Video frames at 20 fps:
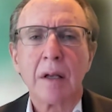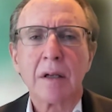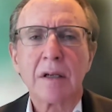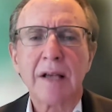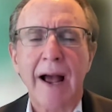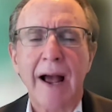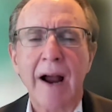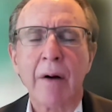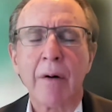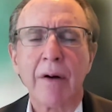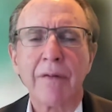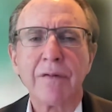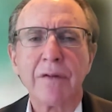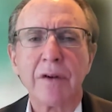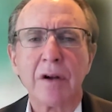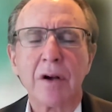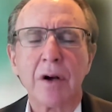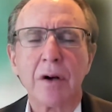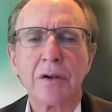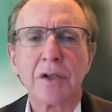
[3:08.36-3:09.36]
tariff
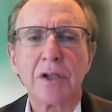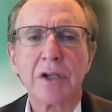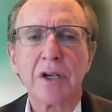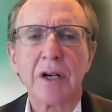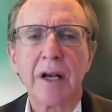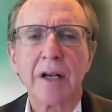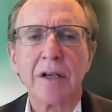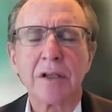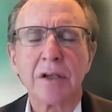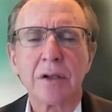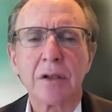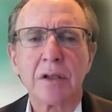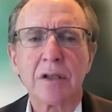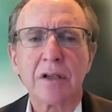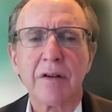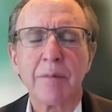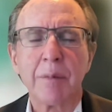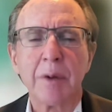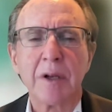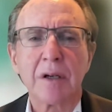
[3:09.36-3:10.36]
negotiations
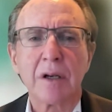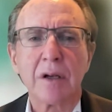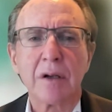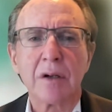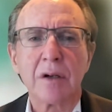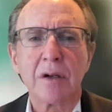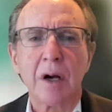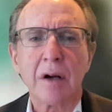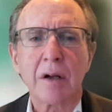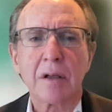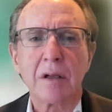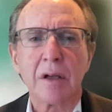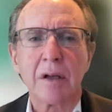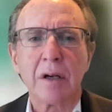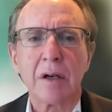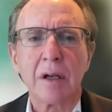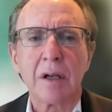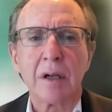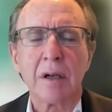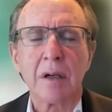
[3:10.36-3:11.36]
have been
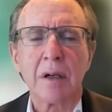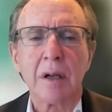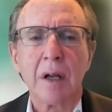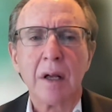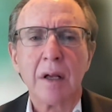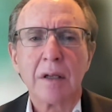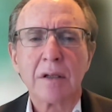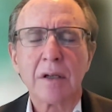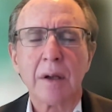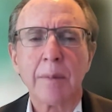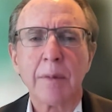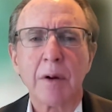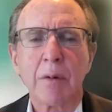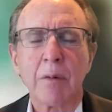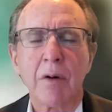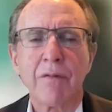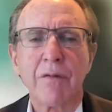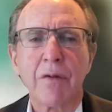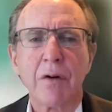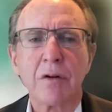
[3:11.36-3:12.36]
conducted in something
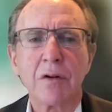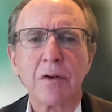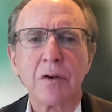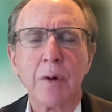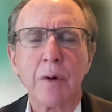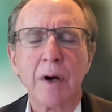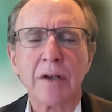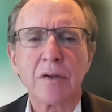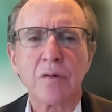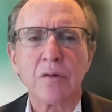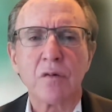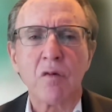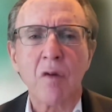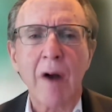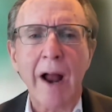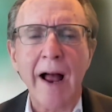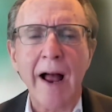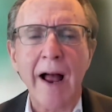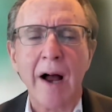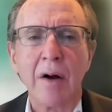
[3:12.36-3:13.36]
referred to as
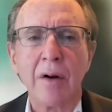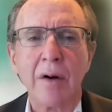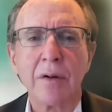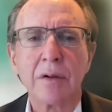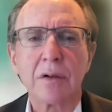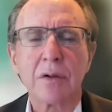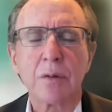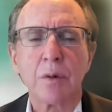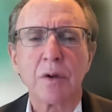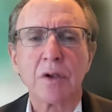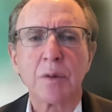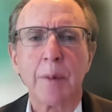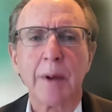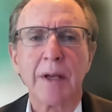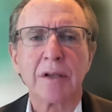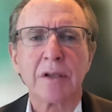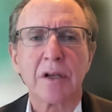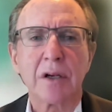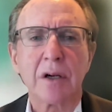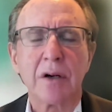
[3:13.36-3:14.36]
rounds, which
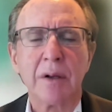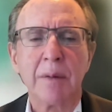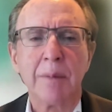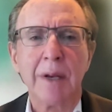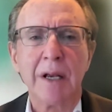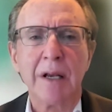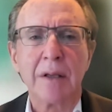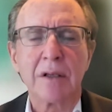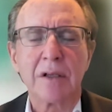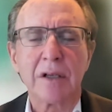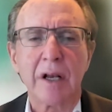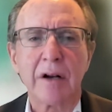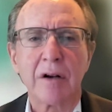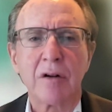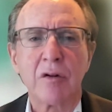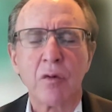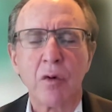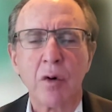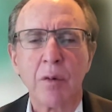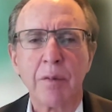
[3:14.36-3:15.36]
basically means that a
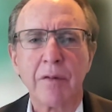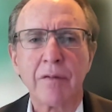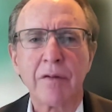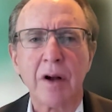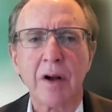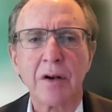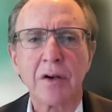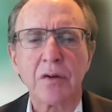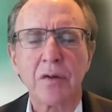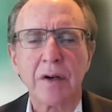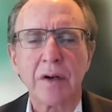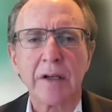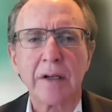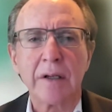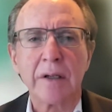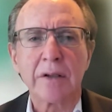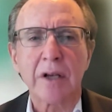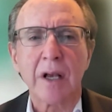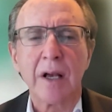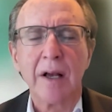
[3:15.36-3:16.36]
group of
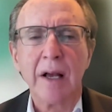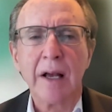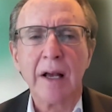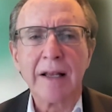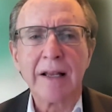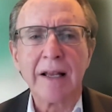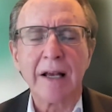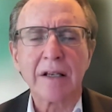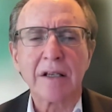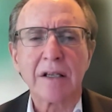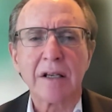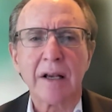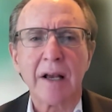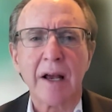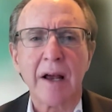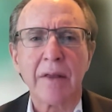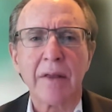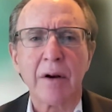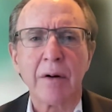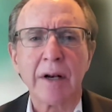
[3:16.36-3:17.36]
countries get
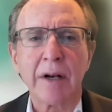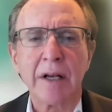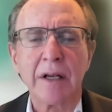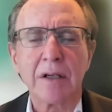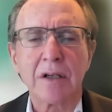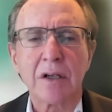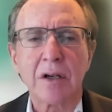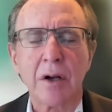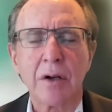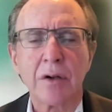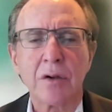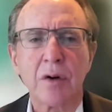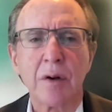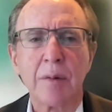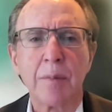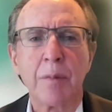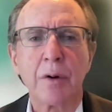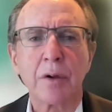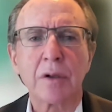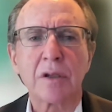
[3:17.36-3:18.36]
together and each country
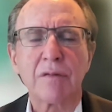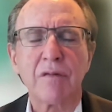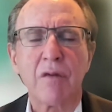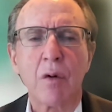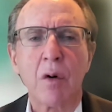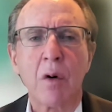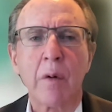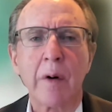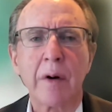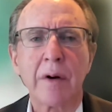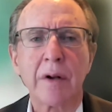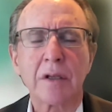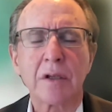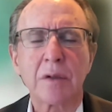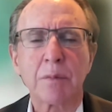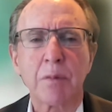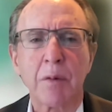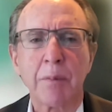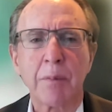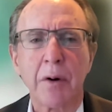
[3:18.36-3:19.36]
puts forward
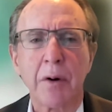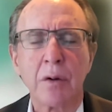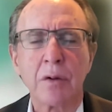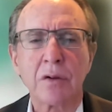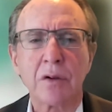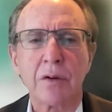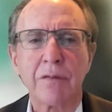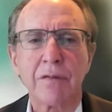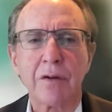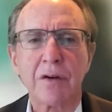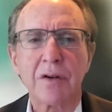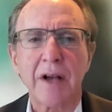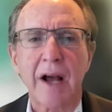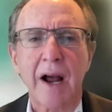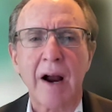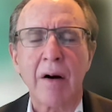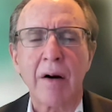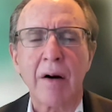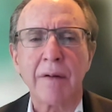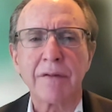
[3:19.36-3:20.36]
its proposal for
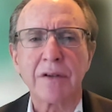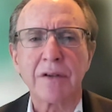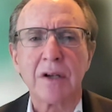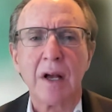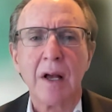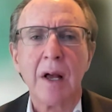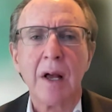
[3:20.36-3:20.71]
tariffs,